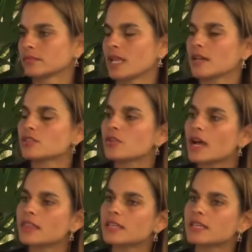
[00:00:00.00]
Yeah, so
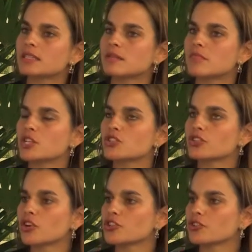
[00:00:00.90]
I think that's a much
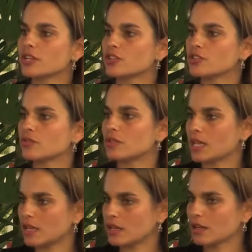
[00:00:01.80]
larger issue
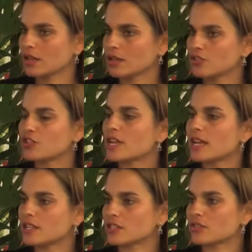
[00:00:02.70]
than
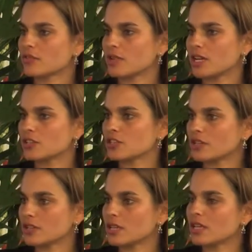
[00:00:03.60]
genetic
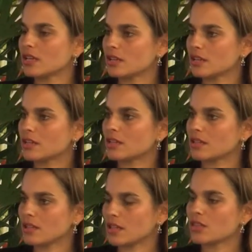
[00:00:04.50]
discrimination in
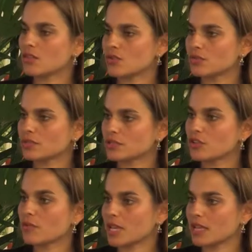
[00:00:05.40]
in those
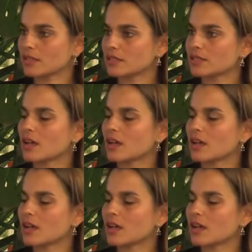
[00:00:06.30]
domains.